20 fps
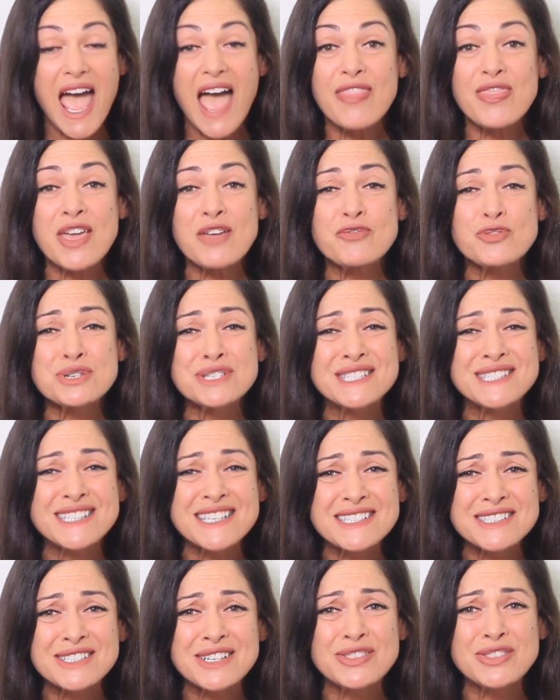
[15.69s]
And they've
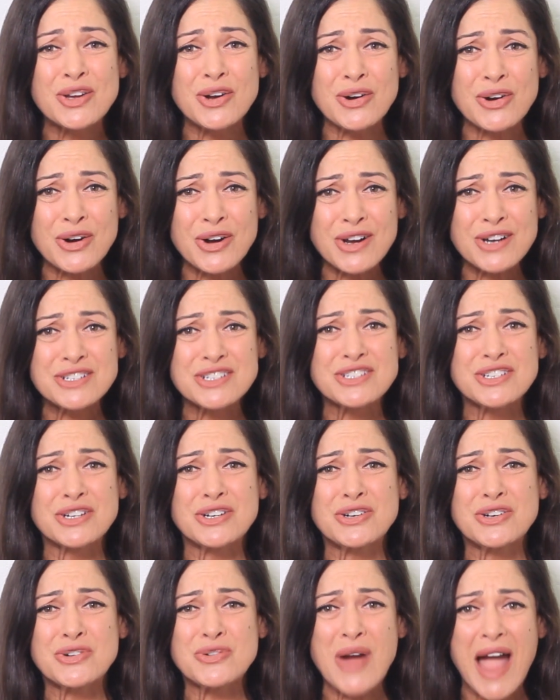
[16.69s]
resisted the urge
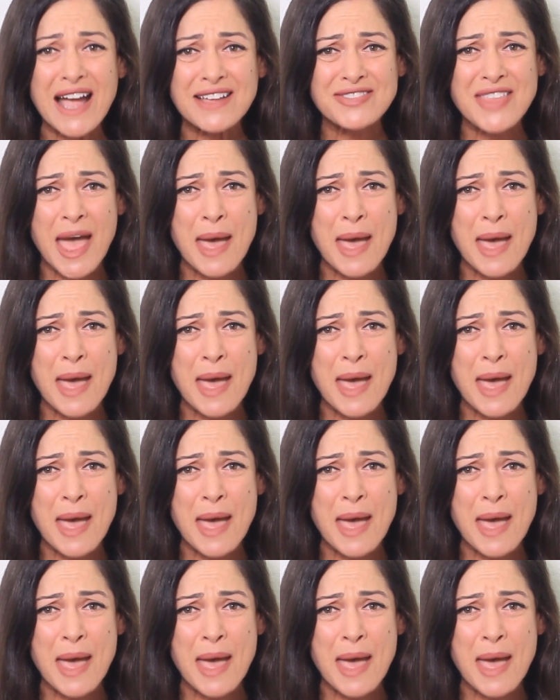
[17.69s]
to crack